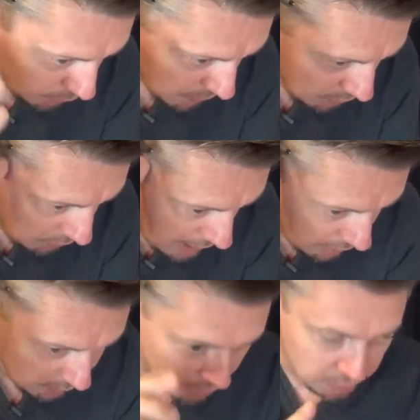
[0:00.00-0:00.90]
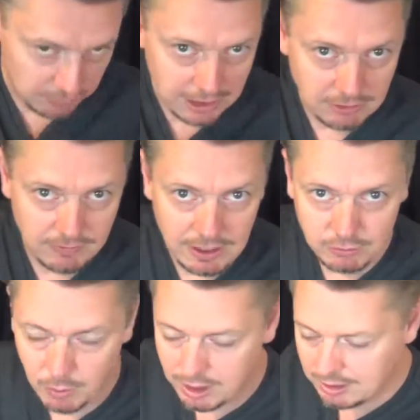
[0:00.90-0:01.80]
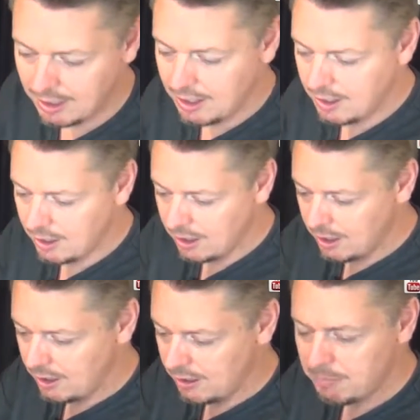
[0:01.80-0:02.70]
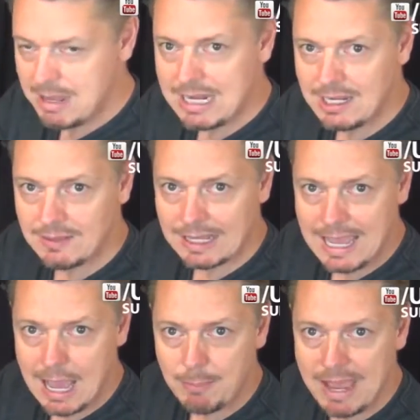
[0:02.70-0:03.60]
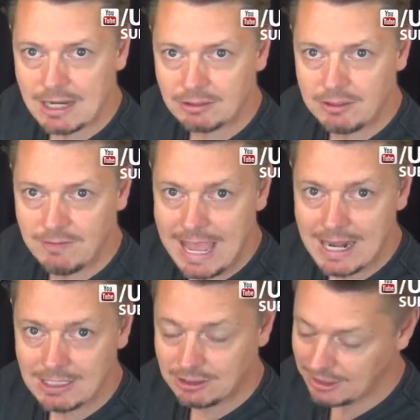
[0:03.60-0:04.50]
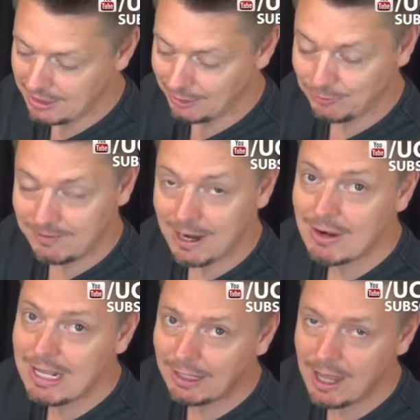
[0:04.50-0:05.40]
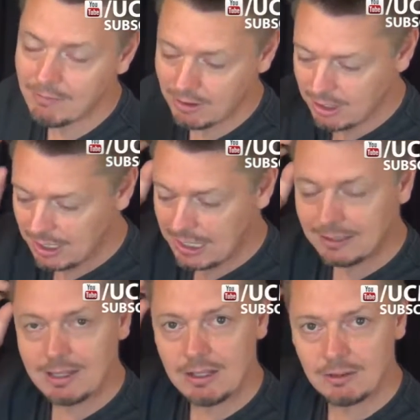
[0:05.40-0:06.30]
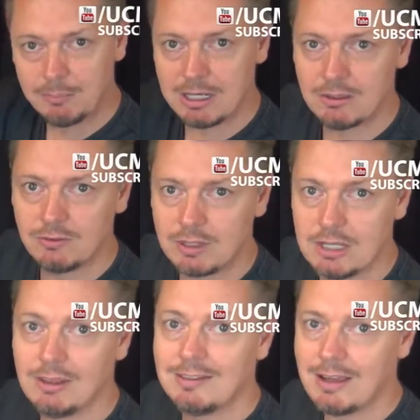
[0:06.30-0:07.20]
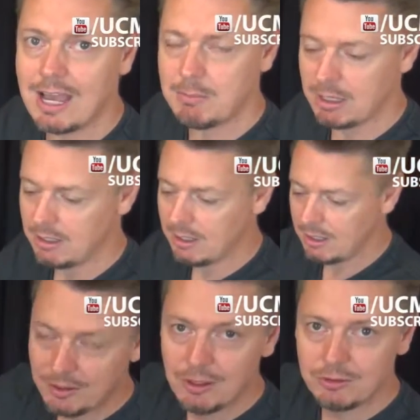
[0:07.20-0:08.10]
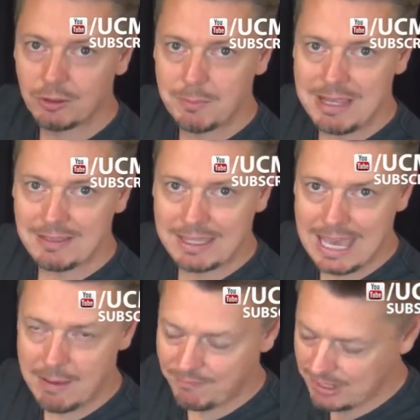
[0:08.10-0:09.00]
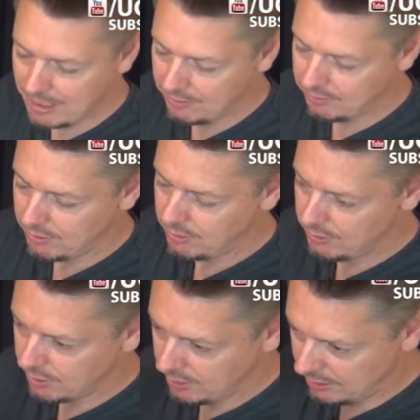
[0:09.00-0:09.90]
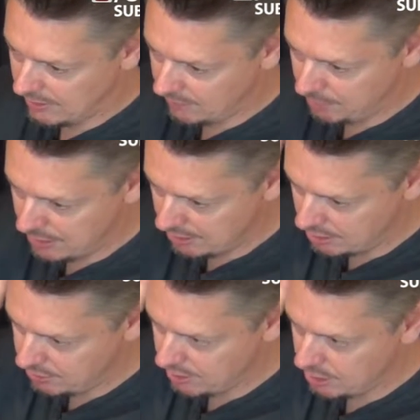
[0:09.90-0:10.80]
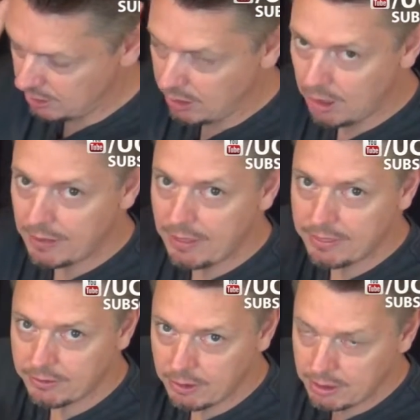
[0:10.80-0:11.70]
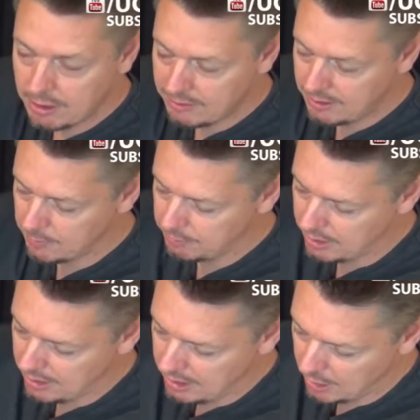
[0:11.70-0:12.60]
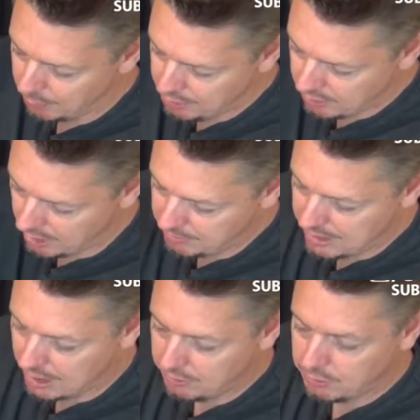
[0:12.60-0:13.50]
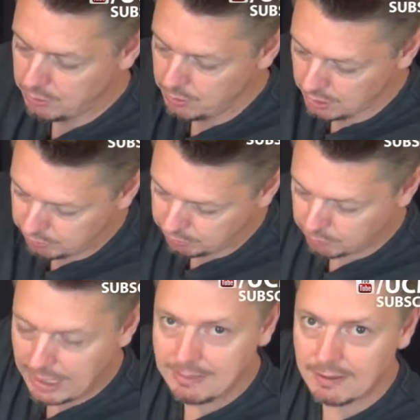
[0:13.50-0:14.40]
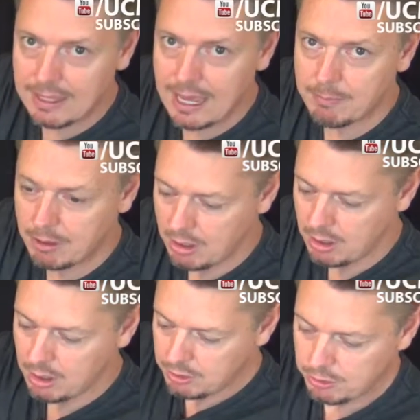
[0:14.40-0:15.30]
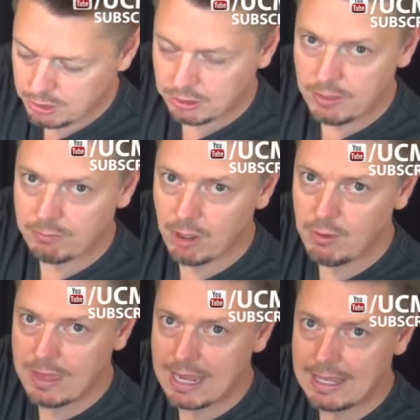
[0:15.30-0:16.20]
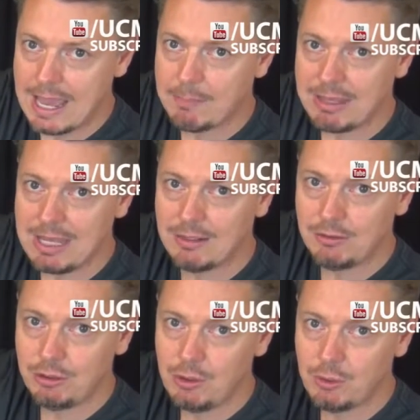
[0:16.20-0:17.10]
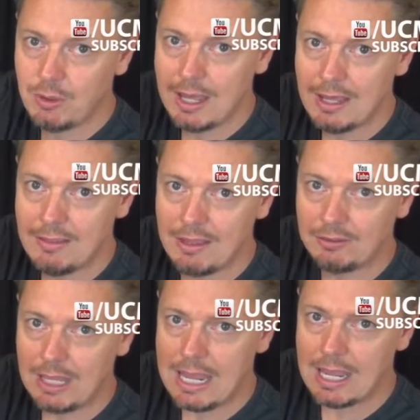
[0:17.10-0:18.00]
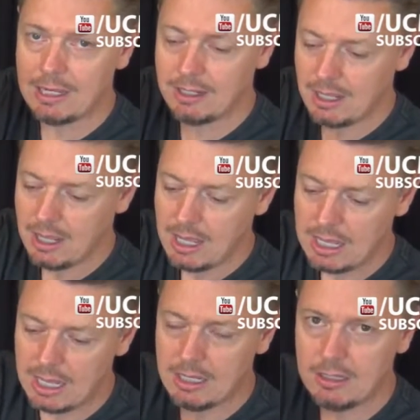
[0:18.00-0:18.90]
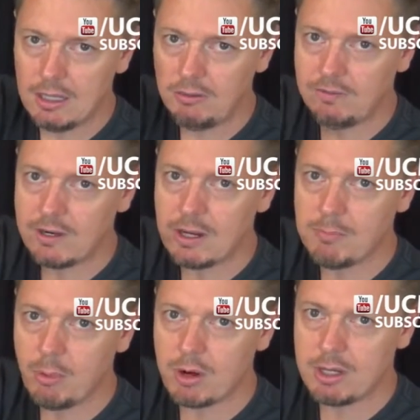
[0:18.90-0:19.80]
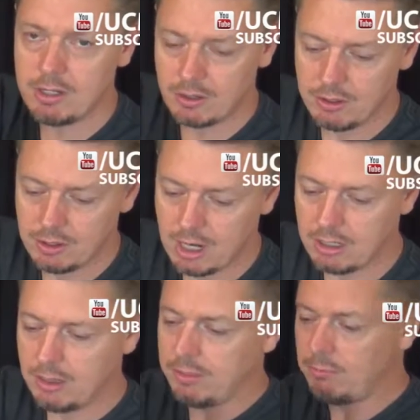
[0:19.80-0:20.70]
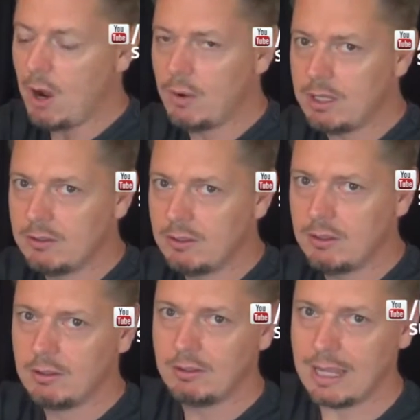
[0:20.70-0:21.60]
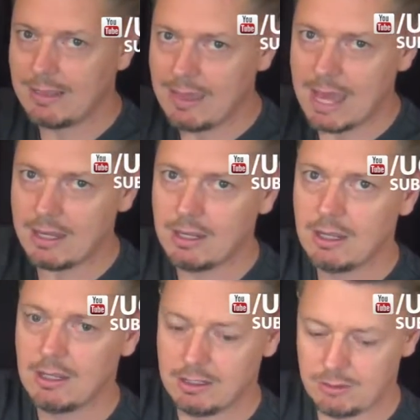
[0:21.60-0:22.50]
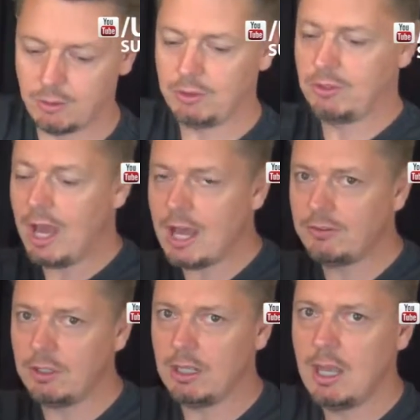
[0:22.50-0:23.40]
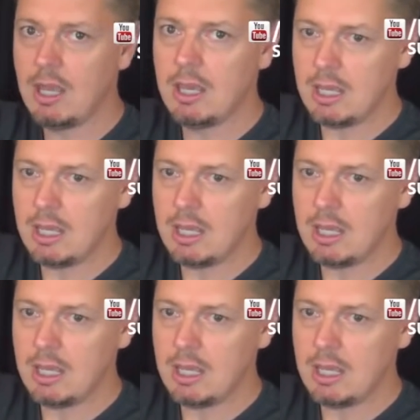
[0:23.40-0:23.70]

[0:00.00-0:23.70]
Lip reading: And so it stays there. So that's phase one. Making the cap actually vanish is very clever and takes a bit of skill and timing. So to make the cap vanish, you're going to leave the pin on your ear on that third attempt, and when you come down to strike the cap, you're gonna throw that cap into this hand. And this is very important here. You're not gonna throw it like that. Don't toss it.